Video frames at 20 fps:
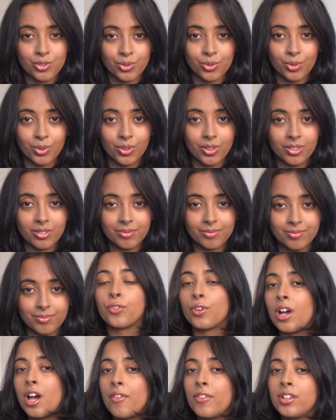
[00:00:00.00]
tool. If
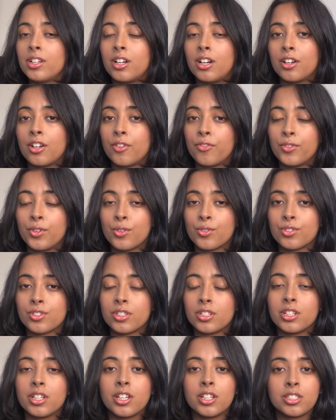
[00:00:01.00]
you haven't heard of
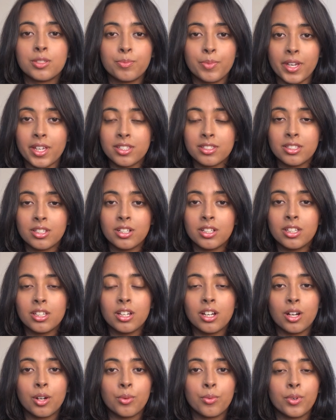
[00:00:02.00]
Notion, it's basically
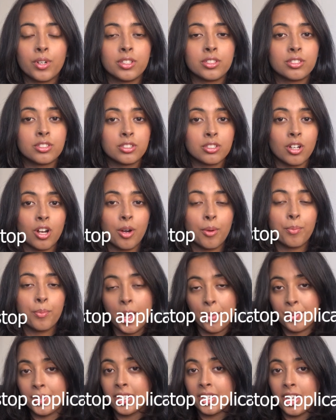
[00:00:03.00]
a one stop
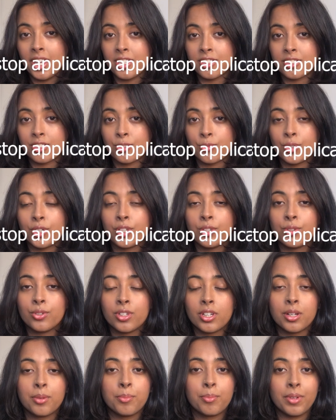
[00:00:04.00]
application where you
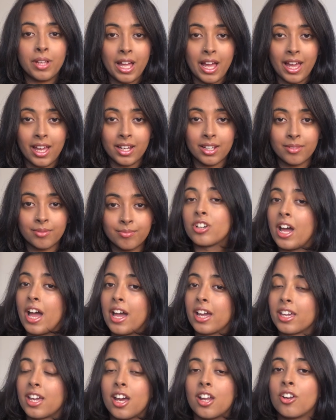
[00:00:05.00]
can plan,
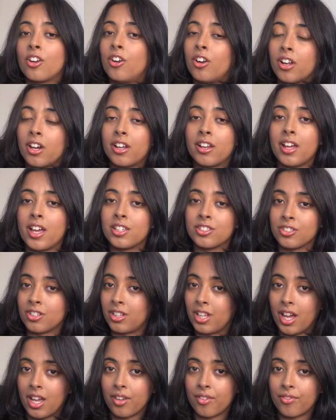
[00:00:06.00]
track, and organize your
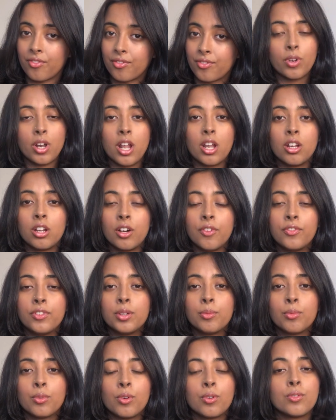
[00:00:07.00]
life. What I love the
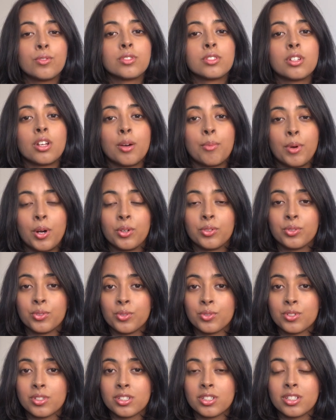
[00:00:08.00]
most about
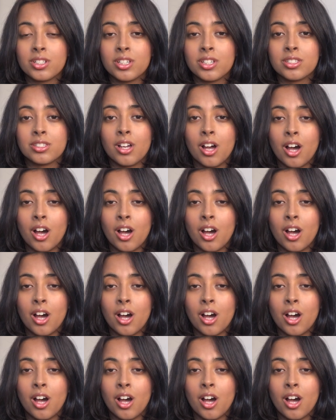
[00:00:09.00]
Notion is